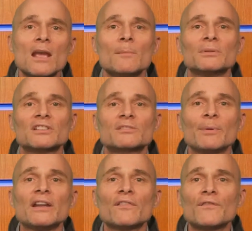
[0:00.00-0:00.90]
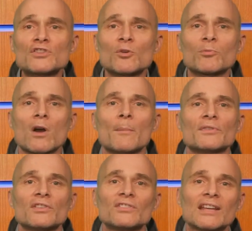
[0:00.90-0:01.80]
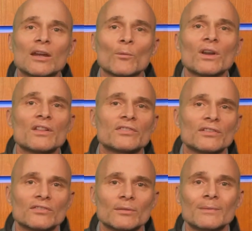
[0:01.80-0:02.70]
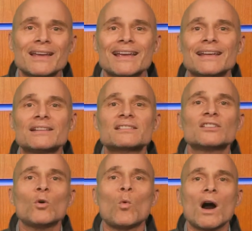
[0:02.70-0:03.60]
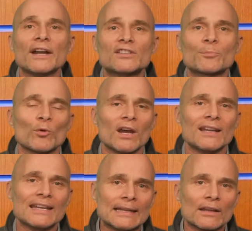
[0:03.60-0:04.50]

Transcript: but despite official promises to get rid of the system, it is still widespread in the